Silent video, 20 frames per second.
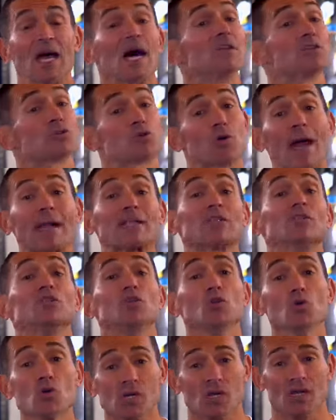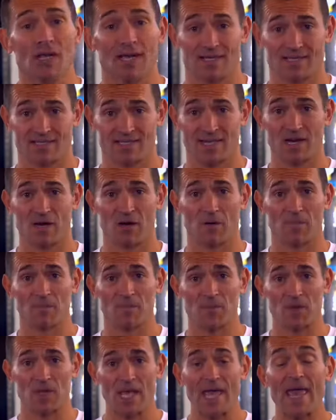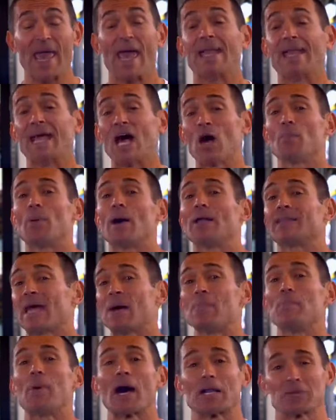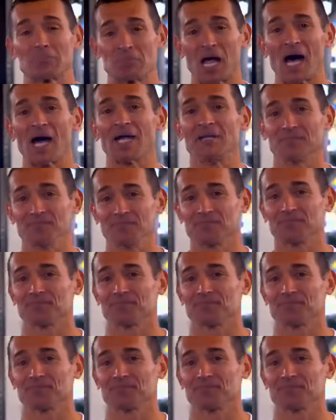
attract new clientele, and help out that bottom line.